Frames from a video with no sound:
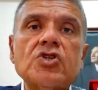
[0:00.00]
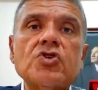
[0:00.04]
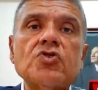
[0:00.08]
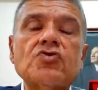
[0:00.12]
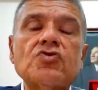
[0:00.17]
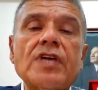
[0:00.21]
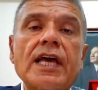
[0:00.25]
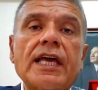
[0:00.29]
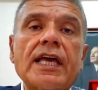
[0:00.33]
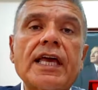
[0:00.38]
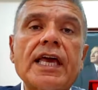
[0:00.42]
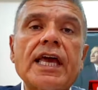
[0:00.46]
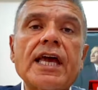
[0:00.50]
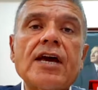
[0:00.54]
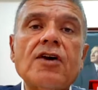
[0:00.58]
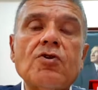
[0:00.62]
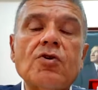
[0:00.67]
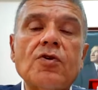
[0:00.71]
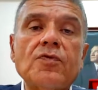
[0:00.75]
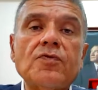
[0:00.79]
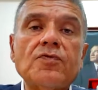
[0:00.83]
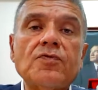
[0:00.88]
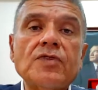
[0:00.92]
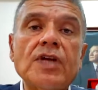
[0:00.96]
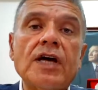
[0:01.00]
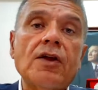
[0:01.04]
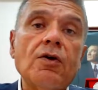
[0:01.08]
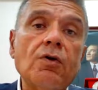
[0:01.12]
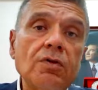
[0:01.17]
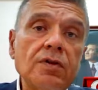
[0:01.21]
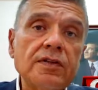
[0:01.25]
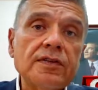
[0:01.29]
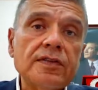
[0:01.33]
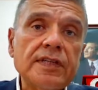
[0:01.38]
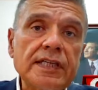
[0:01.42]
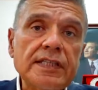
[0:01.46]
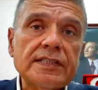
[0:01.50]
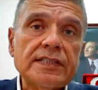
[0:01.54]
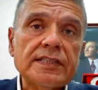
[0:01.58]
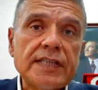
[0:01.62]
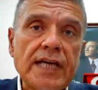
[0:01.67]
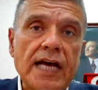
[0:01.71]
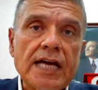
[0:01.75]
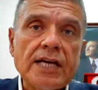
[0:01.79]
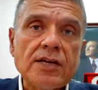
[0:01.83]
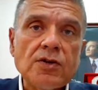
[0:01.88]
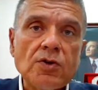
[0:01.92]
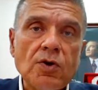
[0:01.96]
to take care of not only these
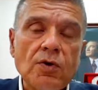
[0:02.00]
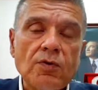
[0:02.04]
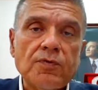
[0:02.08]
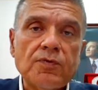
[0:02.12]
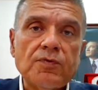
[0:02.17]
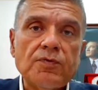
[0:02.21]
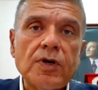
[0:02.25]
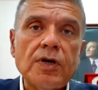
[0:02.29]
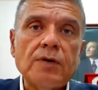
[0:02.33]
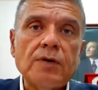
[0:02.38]
kind of